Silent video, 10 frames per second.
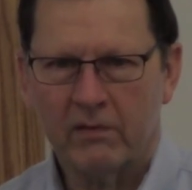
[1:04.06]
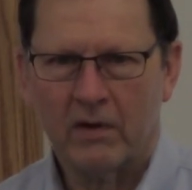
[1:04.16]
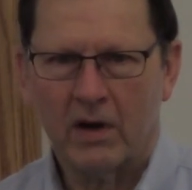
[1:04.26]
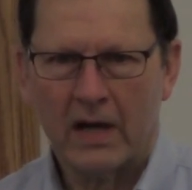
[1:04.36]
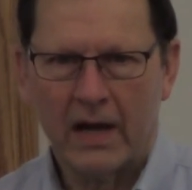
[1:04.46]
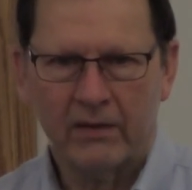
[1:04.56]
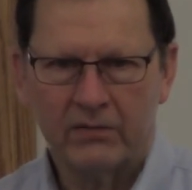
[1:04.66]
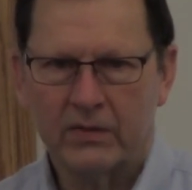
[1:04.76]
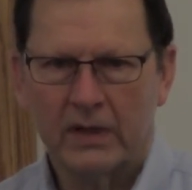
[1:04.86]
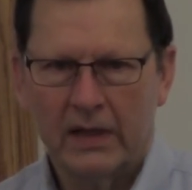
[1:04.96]
of our lives.
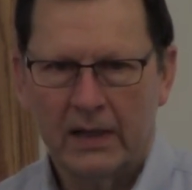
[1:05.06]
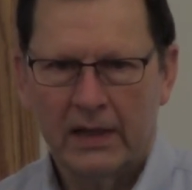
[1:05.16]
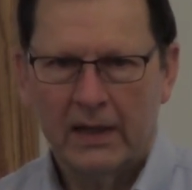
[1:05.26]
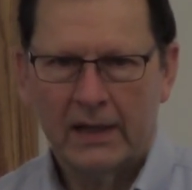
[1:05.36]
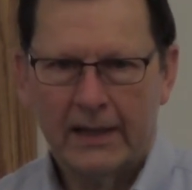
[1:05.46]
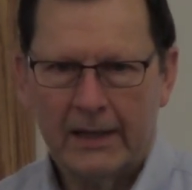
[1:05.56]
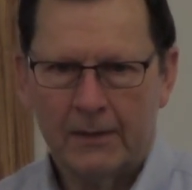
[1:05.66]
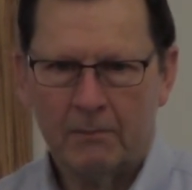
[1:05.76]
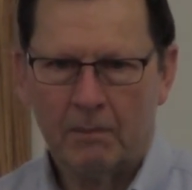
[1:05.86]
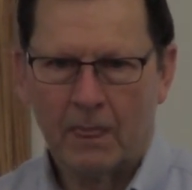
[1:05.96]

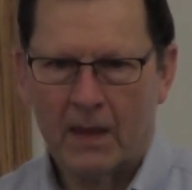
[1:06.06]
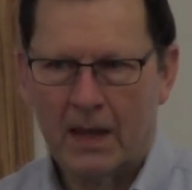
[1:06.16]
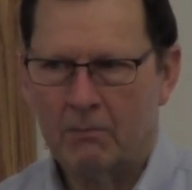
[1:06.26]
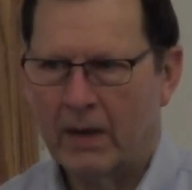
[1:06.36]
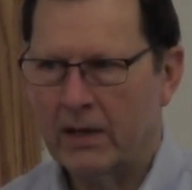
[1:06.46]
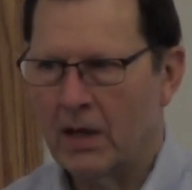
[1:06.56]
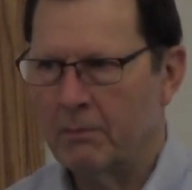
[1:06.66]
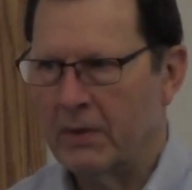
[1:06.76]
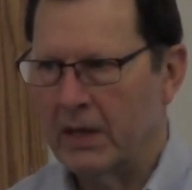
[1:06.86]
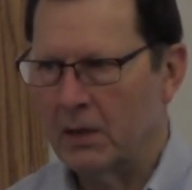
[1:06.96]
Um, it might not
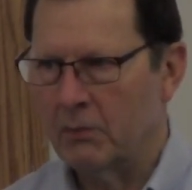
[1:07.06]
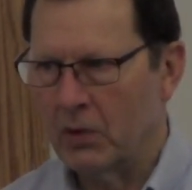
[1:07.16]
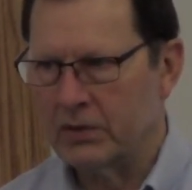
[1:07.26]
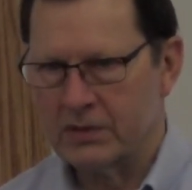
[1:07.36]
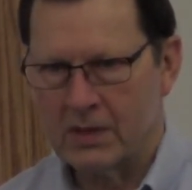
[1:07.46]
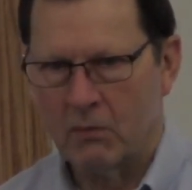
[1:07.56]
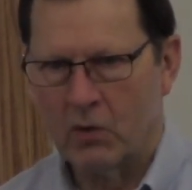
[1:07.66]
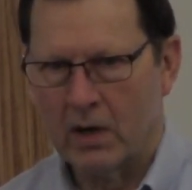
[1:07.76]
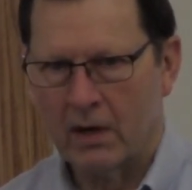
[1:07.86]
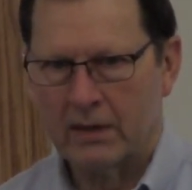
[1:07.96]
be in a book
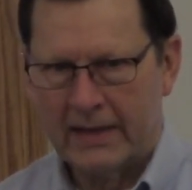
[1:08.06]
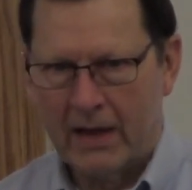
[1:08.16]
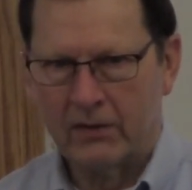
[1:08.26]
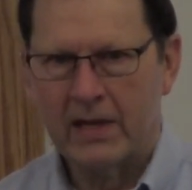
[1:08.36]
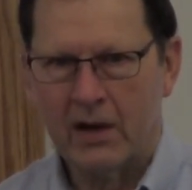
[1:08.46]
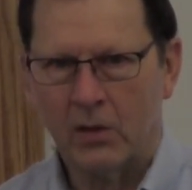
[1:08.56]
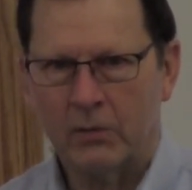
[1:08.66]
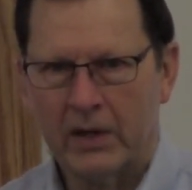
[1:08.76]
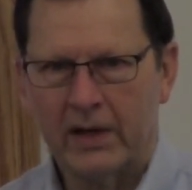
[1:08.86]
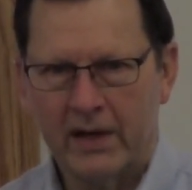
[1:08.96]
somewhere down here,
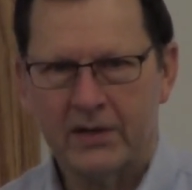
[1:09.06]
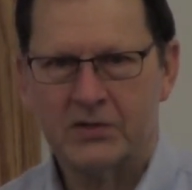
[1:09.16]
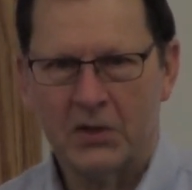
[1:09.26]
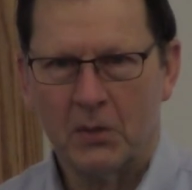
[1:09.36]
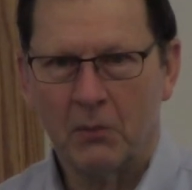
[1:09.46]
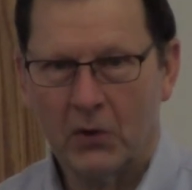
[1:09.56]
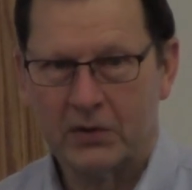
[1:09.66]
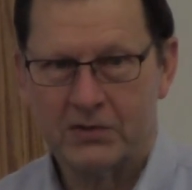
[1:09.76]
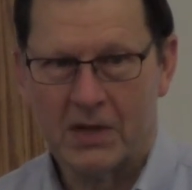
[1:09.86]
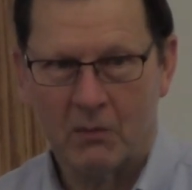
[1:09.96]
but it is in a book
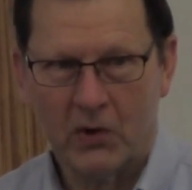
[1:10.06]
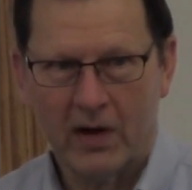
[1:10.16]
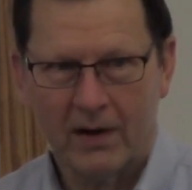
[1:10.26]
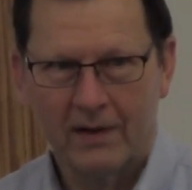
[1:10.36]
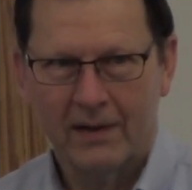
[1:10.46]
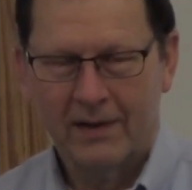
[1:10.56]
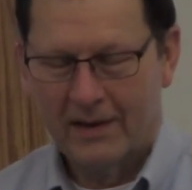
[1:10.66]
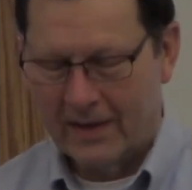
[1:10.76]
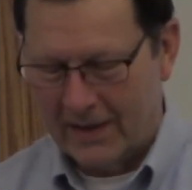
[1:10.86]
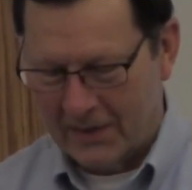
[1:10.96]
somewhere.
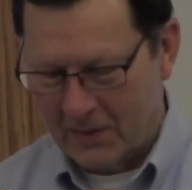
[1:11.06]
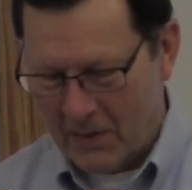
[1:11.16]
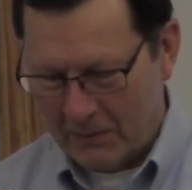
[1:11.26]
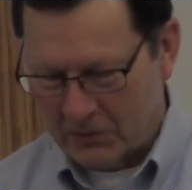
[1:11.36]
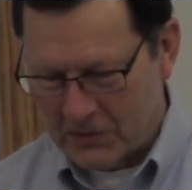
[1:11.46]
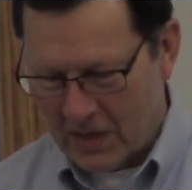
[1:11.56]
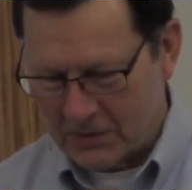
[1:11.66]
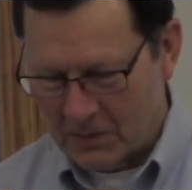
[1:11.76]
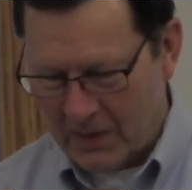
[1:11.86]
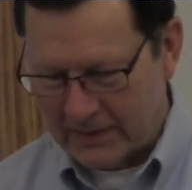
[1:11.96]
And the Bible
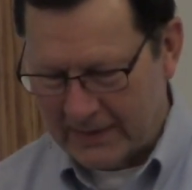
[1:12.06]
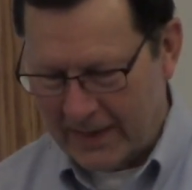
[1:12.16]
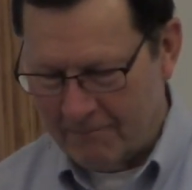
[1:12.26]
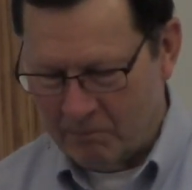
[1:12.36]
talks about that.